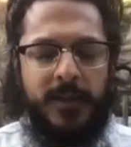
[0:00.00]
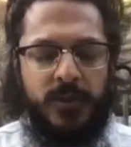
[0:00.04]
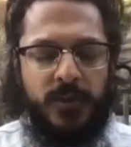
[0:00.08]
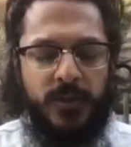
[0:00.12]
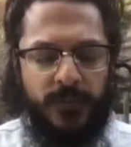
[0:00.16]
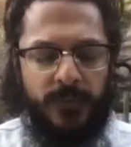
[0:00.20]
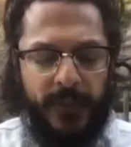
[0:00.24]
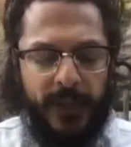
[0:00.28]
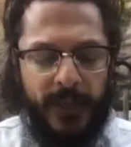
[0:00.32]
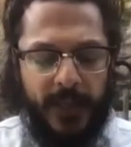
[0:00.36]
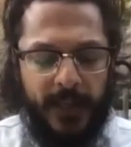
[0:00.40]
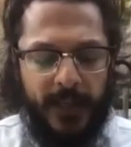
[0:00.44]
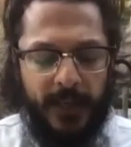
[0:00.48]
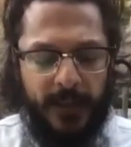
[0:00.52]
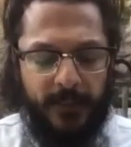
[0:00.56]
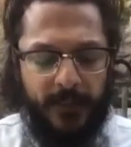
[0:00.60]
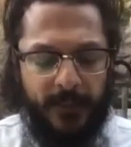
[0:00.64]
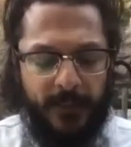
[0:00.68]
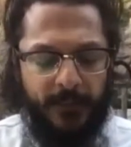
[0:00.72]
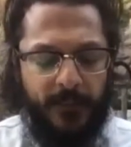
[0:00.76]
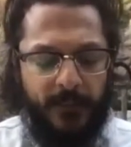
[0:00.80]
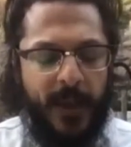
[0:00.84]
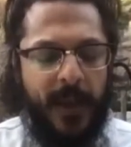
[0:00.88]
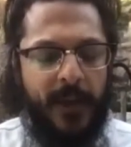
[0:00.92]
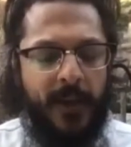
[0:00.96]
To be
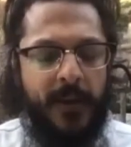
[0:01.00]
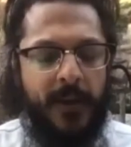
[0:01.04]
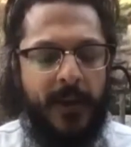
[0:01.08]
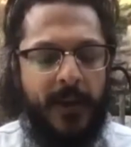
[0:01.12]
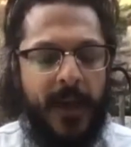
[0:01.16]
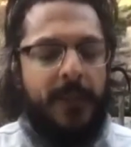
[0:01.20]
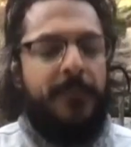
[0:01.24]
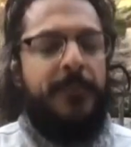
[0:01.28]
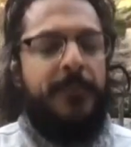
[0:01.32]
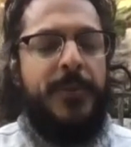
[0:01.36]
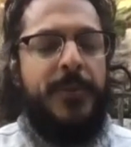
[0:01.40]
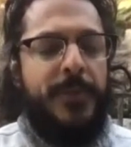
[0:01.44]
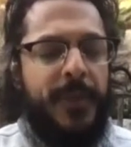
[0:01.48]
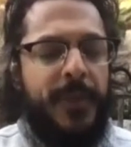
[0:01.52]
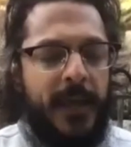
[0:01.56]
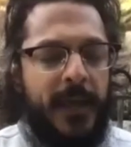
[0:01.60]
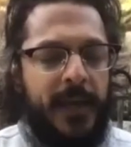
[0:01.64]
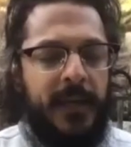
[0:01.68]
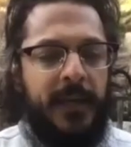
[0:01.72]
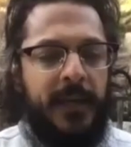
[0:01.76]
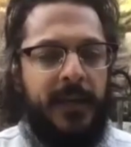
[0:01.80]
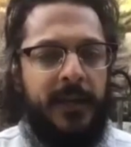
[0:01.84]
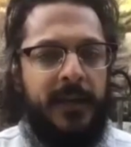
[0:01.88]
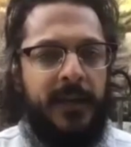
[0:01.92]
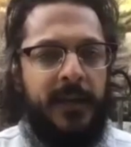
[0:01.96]

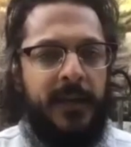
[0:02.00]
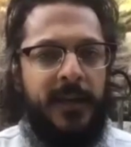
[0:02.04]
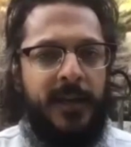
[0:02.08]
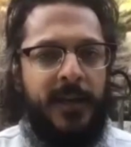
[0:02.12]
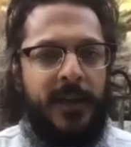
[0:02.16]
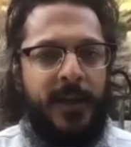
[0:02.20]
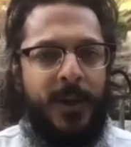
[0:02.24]
empathetic.